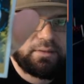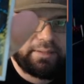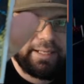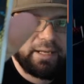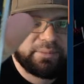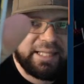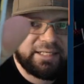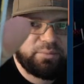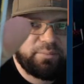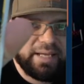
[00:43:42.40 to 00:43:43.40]
Yeah, I'm glad
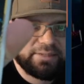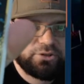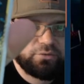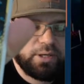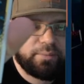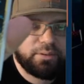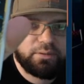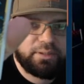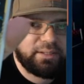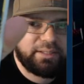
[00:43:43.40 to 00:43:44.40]
to be back too, Robert.
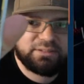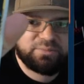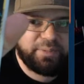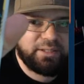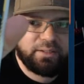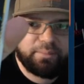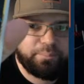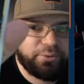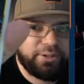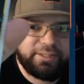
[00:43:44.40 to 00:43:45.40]
It's been a
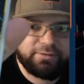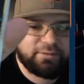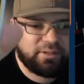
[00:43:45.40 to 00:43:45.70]
pretty...